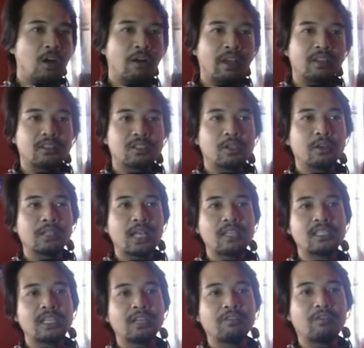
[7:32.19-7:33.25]
Alright, so
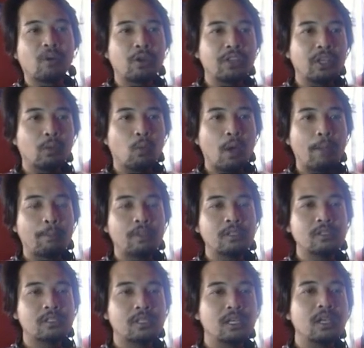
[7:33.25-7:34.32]
that's it for the
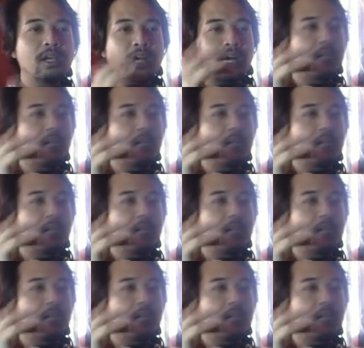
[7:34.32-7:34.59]
weapons.